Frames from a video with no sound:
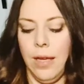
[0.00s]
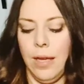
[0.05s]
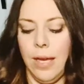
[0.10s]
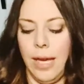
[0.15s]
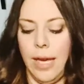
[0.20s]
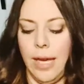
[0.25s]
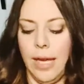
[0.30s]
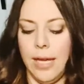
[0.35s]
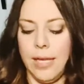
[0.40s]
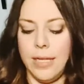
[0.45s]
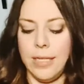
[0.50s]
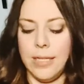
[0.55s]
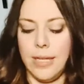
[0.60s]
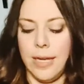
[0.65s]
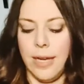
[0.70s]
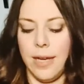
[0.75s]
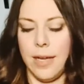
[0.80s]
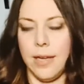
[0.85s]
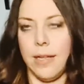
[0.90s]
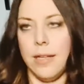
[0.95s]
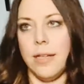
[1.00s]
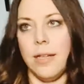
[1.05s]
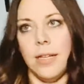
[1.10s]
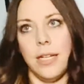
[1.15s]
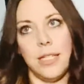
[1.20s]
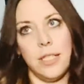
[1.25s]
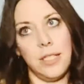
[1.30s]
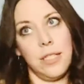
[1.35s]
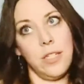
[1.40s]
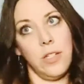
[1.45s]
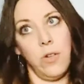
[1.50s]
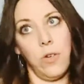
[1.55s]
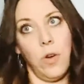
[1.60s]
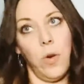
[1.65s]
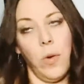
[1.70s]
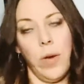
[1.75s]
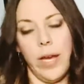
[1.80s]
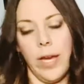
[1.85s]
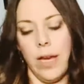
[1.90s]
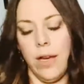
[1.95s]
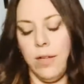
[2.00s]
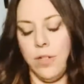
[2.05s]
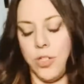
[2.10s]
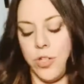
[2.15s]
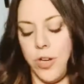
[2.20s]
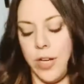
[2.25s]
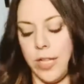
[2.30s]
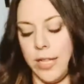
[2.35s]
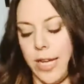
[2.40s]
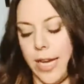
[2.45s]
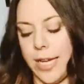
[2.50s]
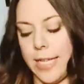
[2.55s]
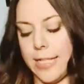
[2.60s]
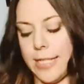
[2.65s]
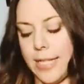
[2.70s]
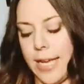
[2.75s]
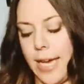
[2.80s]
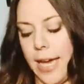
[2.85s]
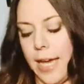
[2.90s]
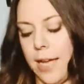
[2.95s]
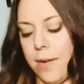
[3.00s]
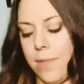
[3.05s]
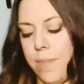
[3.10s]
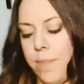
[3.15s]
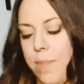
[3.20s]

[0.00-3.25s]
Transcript: and it's still going during Lionsgate.